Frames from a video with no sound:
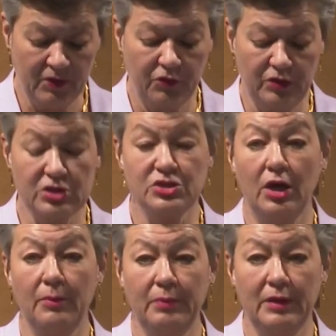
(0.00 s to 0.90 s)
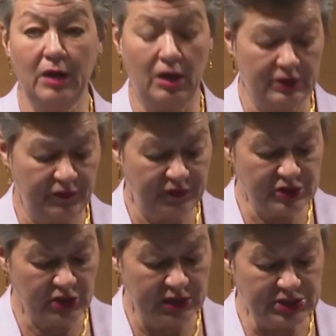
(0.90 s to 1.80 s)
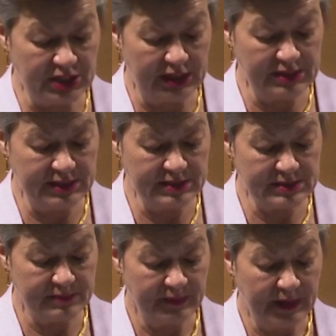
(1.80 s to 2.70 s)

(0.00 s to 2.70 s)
for example, artificial intelligence,